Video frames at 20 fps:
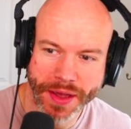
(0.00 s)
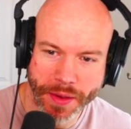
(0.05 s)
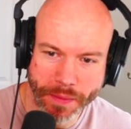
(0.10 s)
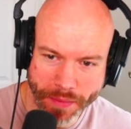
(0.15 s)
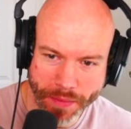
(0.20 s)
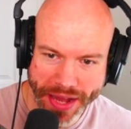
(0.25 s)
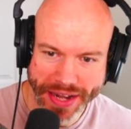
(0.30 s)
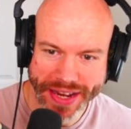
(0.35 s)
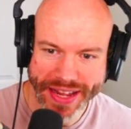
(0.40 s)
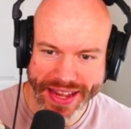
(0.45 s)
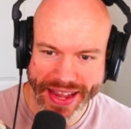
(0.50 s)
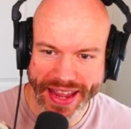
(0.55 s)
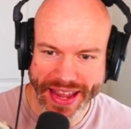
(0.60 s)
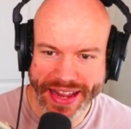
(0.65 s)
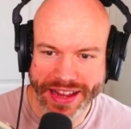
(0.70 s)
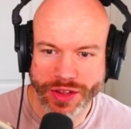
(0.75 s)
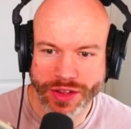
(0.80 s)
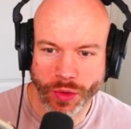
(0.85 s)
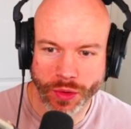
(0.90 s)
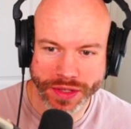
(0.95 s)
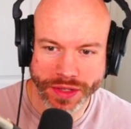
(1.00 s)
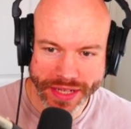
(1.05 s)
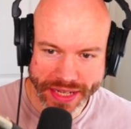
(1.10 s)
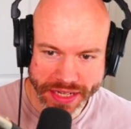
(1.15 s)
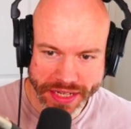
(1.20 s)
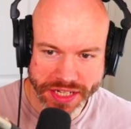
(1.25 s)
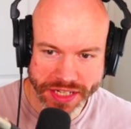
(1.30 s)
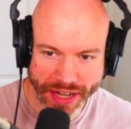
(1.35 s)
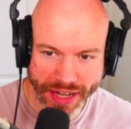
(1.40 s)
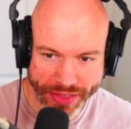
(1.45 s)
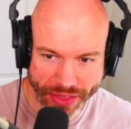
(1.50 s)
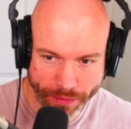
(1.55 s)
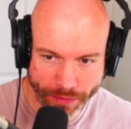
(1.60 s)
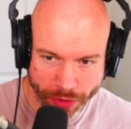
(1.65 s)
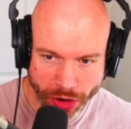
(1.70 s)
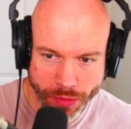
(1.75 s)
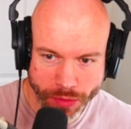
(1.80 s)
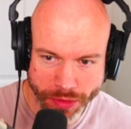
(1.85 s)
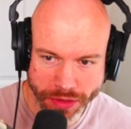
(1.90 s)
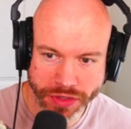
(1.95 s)
many in your niche at the
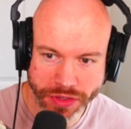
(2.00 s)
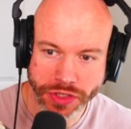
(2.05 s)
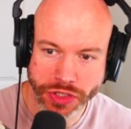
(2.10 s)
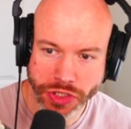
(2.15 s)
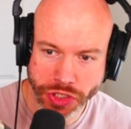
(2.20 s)
moment,